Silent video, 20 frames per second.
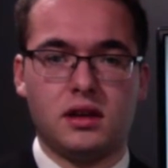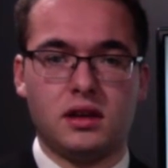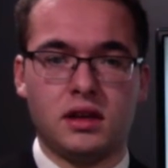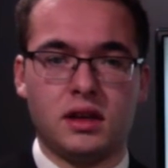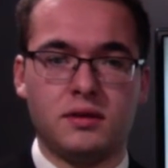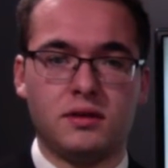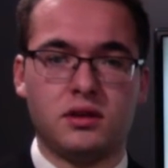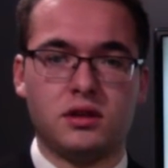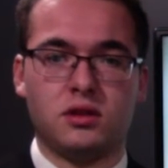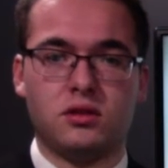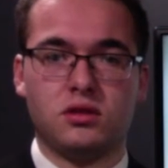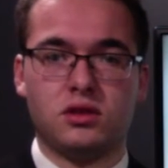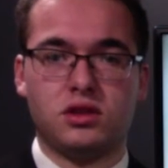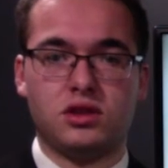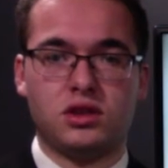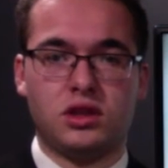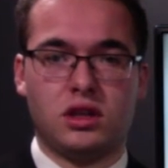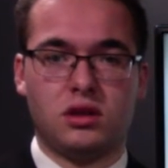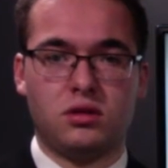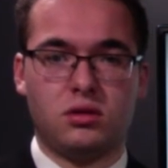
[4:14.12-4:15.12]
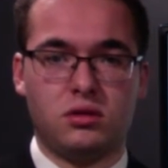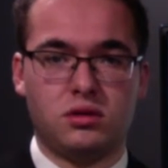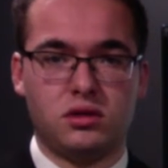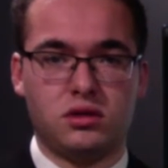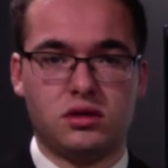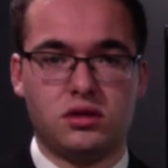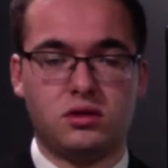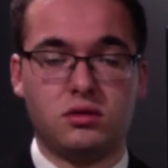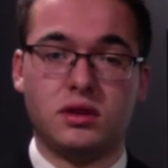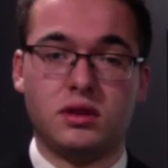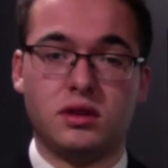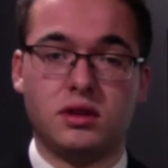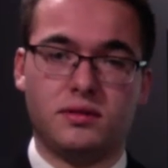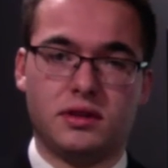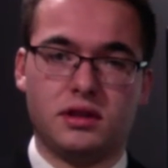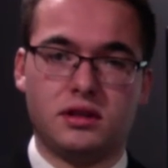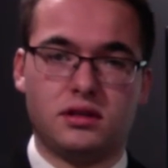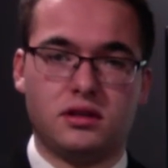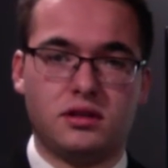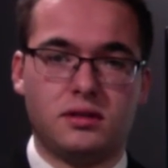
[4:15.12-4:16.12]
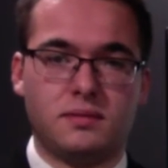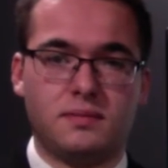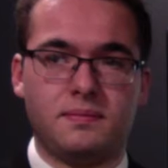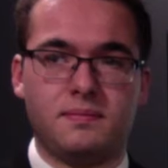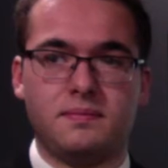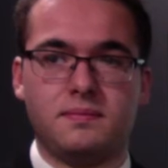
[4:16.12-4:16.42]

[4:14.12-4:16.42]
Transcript: giving to its shareholders through dividends.